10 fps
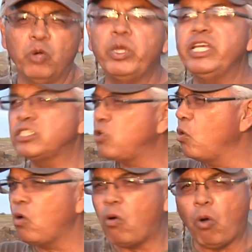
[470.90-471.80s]
We just
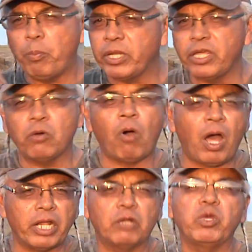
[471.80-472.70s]
don't openly go
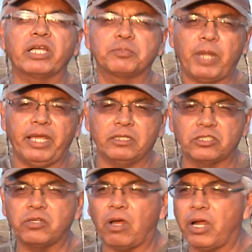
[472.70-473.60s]
out and we explain
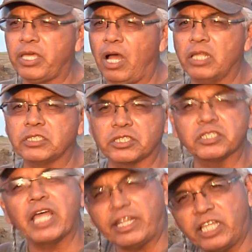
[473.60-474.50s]
this to the
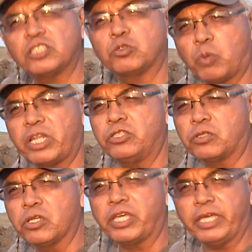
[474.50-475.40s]
archaeologists that this is what
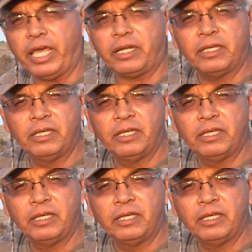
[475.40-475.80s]
you're looking at.